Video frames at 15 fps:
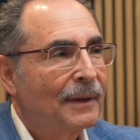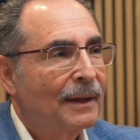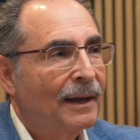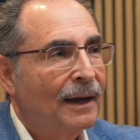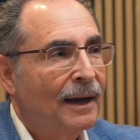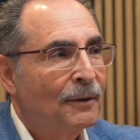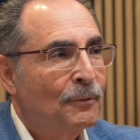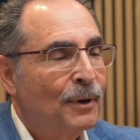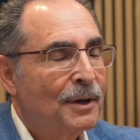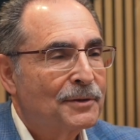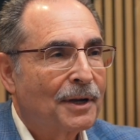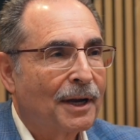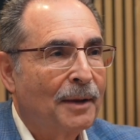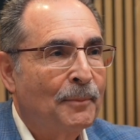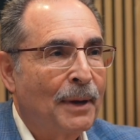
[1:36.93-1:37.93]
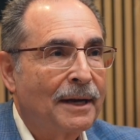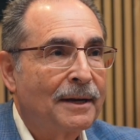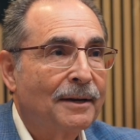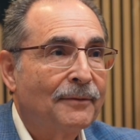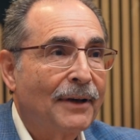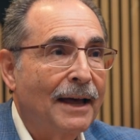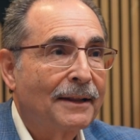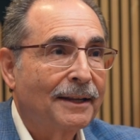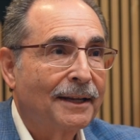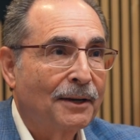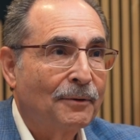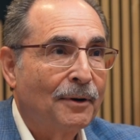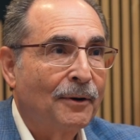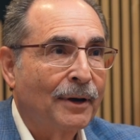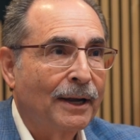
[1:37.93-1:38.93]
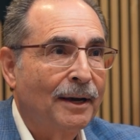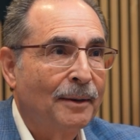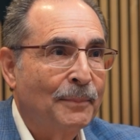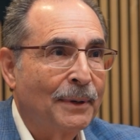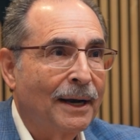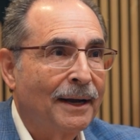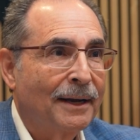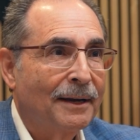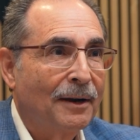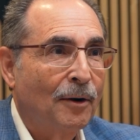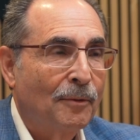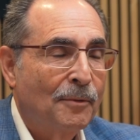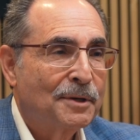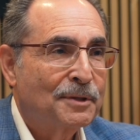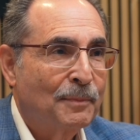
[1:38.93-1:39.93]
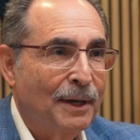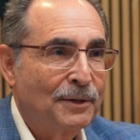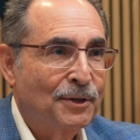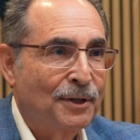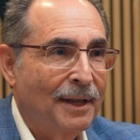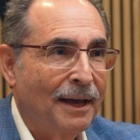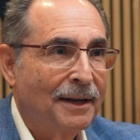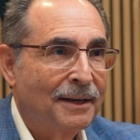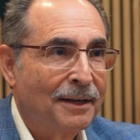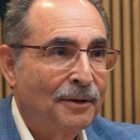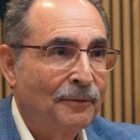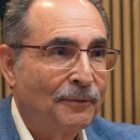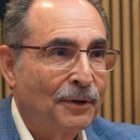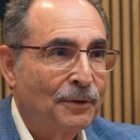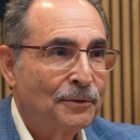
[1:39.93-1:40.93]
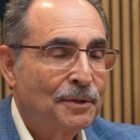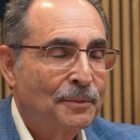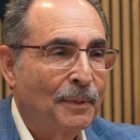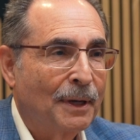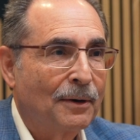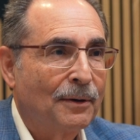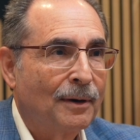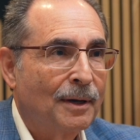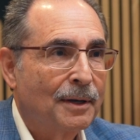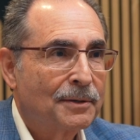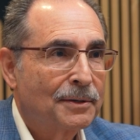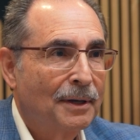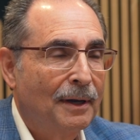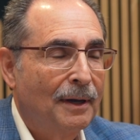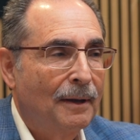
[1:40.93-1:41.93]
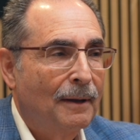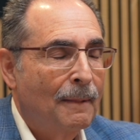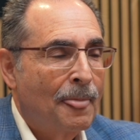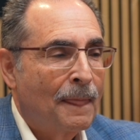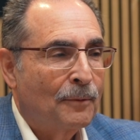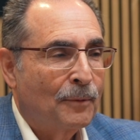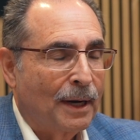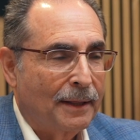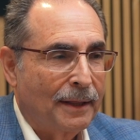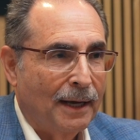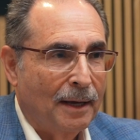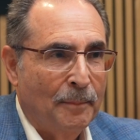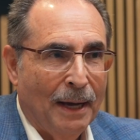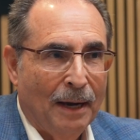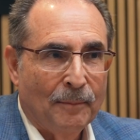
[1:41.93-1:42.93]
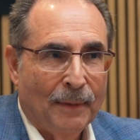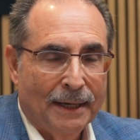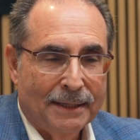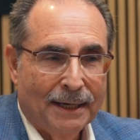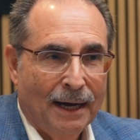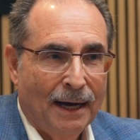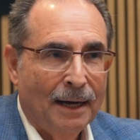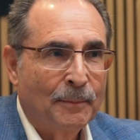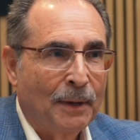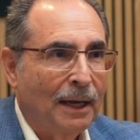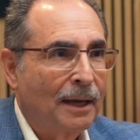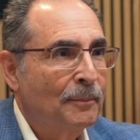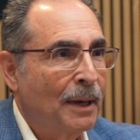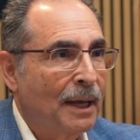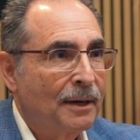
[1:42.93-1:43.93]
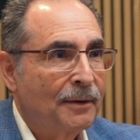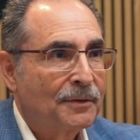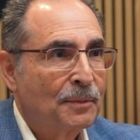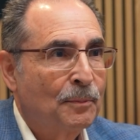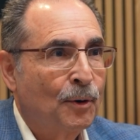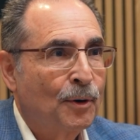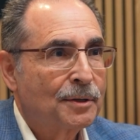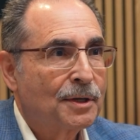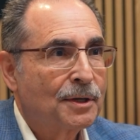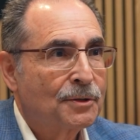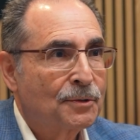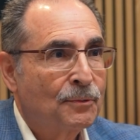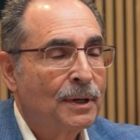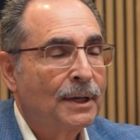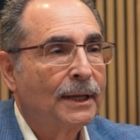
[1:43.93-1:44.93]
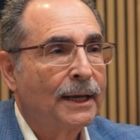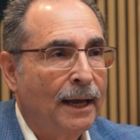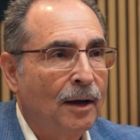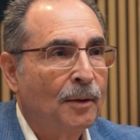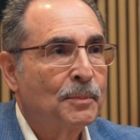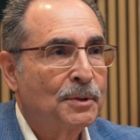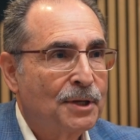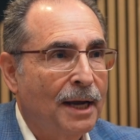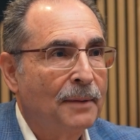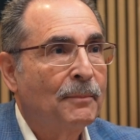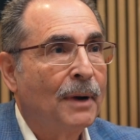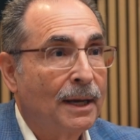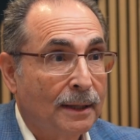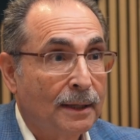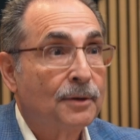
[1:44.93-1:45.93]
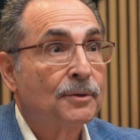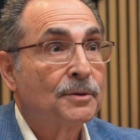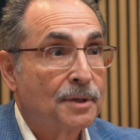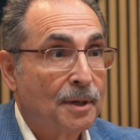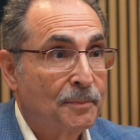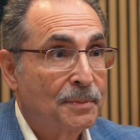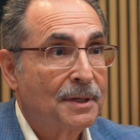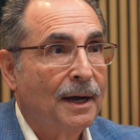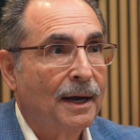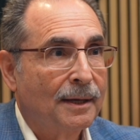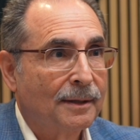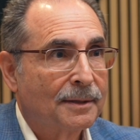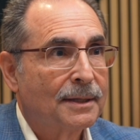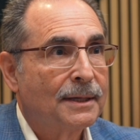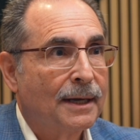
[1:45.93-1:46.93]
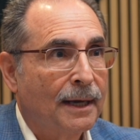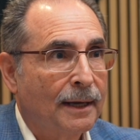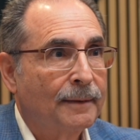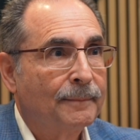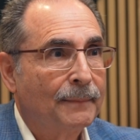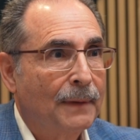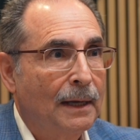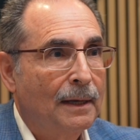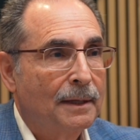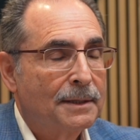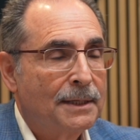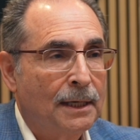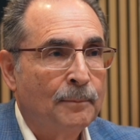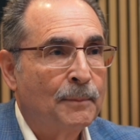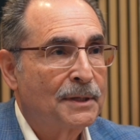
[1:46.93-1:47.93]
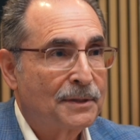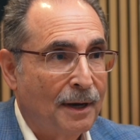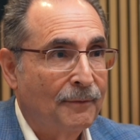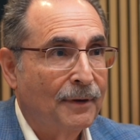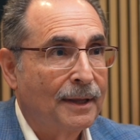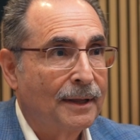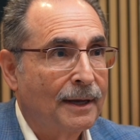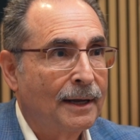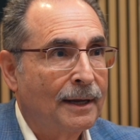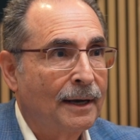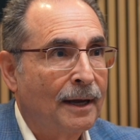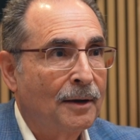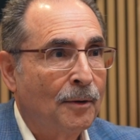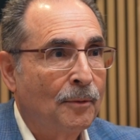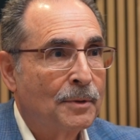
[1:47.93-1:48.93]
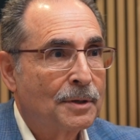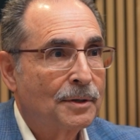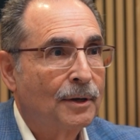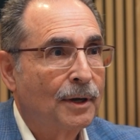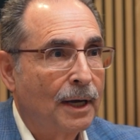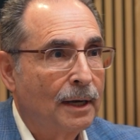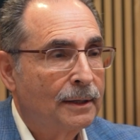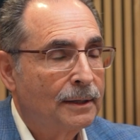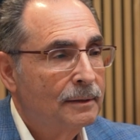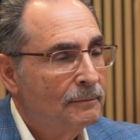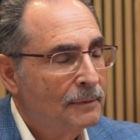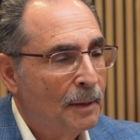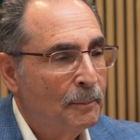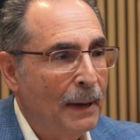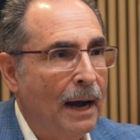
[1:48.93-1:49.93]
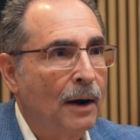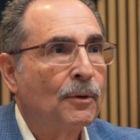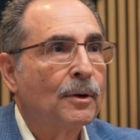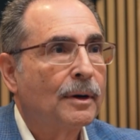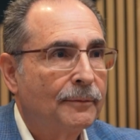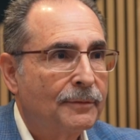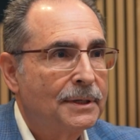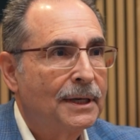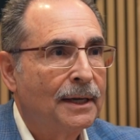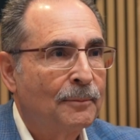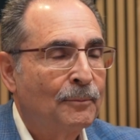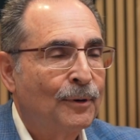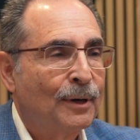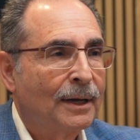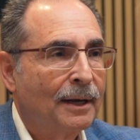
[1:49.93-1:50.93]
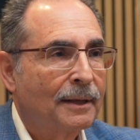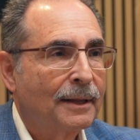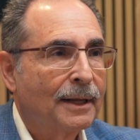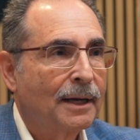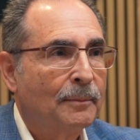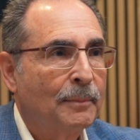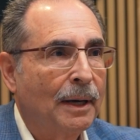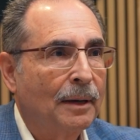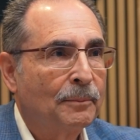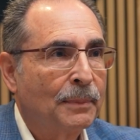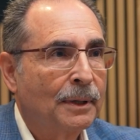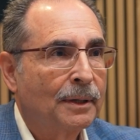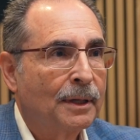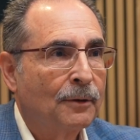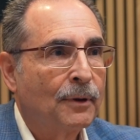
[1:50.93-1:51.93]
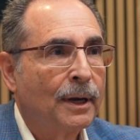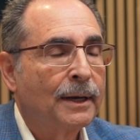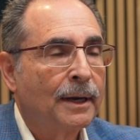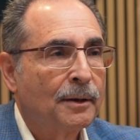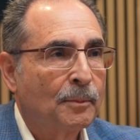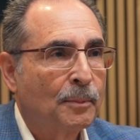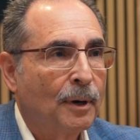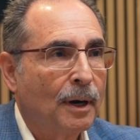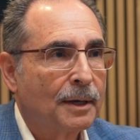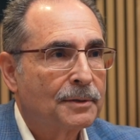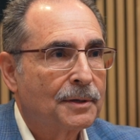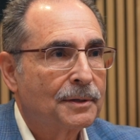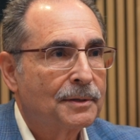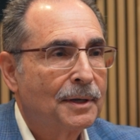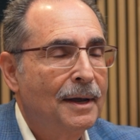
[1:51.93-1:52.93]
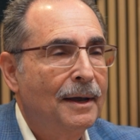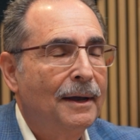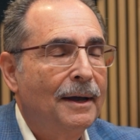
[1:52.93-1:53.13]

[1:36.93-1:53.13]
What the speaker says: I was a competitive athlete growing up, and I always mention that in interviews because when I think about my time in competitive sports, it's really helped shape my leadership style today. Team is everything, and I always look at the power of team when I think about building great enterprises.